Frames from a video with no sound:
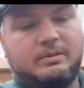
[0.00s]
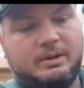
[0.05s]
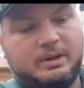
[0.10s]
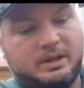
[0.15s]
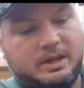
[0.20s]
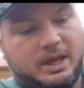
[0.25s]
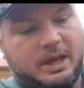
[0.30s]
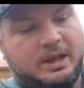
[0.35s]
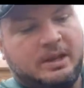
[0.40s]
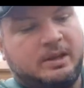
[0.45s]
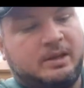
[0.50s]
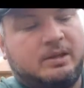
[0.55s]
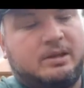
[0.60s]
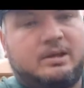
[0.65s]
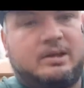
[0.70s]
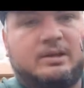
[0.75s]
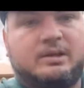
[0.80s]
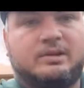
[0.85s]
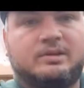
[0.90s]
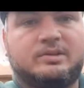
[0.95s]
Again,
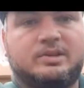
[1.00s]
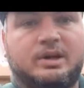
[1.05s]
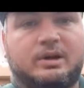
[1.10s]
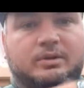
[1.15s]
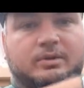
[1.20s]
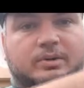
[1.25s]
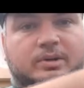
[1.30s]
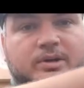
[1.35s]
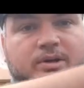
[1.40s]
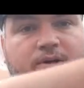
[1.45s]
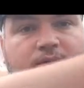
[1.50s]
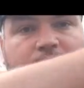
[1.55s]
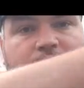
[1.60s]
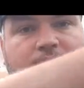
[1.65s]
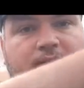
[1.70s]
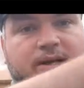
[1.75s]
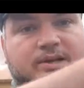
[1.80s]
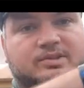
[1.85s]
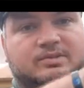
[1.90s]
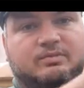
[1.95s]
so
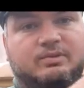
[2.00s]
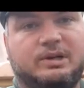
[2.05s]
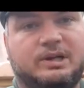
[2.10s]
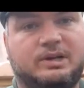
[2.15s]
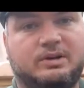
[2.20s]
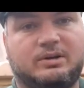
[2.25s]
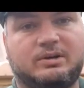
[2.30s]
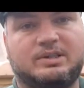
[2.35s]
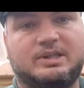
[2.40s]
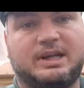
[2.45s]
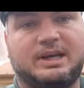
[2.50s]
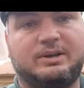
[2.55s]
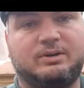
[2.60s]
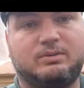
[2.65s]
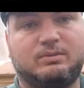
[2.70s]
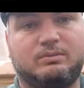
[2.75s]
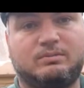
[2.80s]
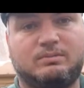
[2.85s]
hasn't really got a tail.